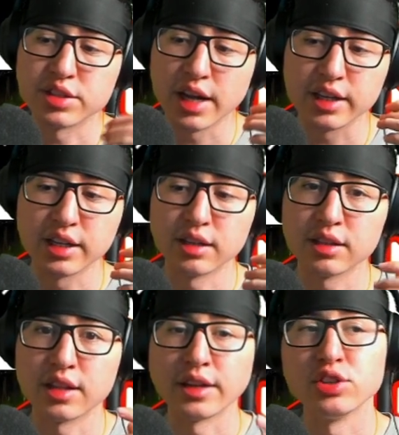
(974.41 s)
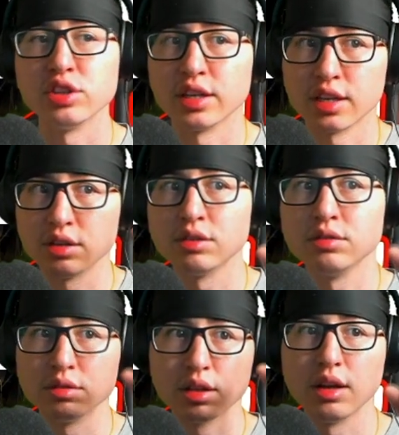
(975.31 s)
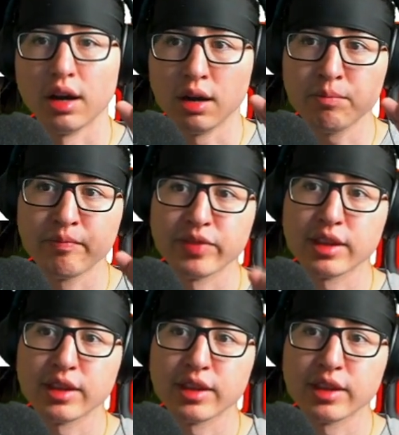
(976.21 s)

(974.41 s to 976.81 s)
that usually kill up.